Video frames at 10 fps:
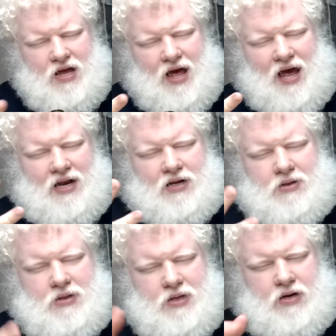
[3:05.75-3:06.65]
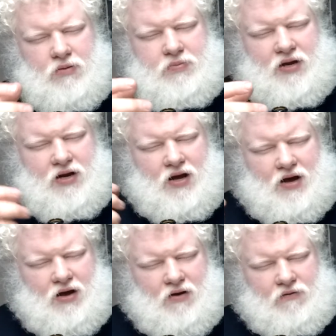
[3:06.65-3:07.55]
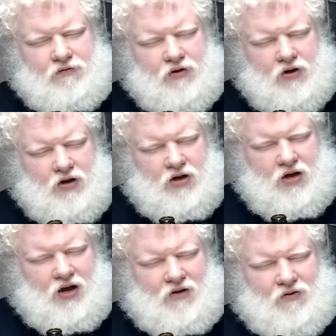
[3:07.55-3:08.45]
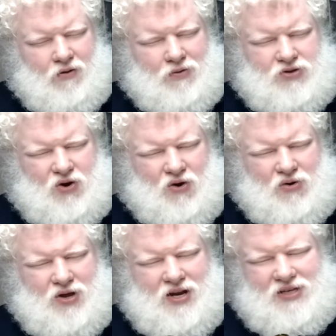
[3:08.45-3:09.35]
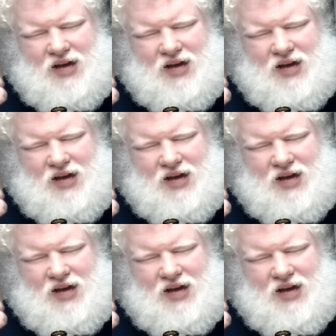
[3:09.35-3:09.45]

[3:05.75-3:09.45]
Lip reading: and a little bit of almost earthiness.